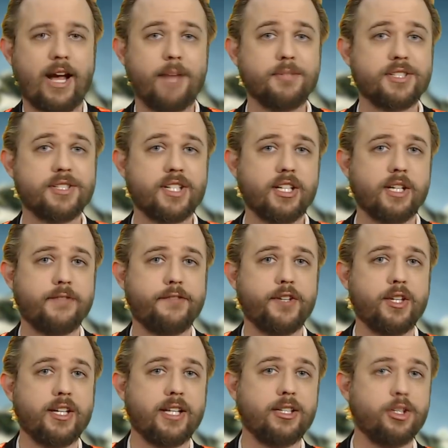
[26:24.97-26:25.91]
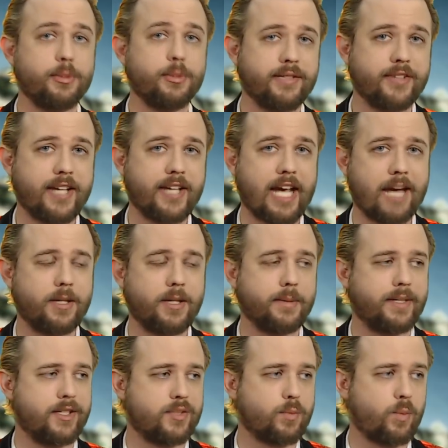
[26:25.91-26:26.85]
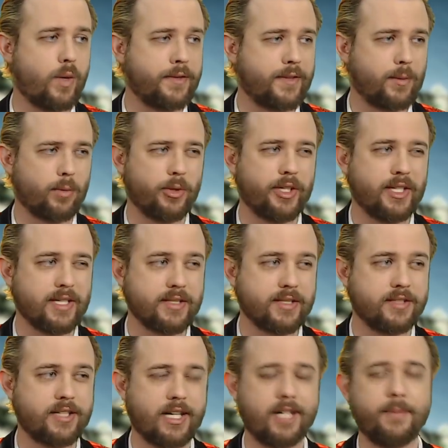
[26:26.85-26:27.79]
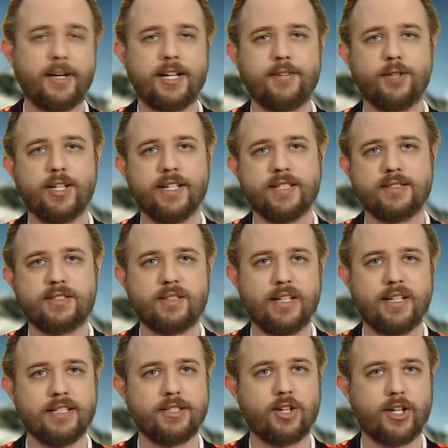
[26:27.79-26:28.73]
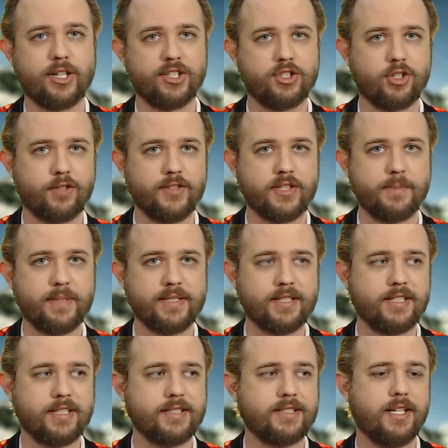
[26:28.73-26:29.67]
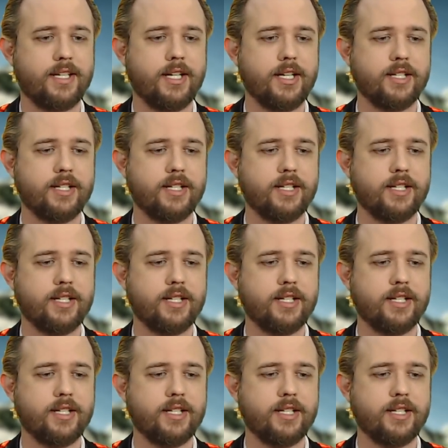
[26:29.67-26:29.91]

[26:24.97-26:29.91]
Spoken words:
Now, I'm just going to fill in a little bit of a gap here, because one thing Rudy doesn't talk about ever is starting a service business.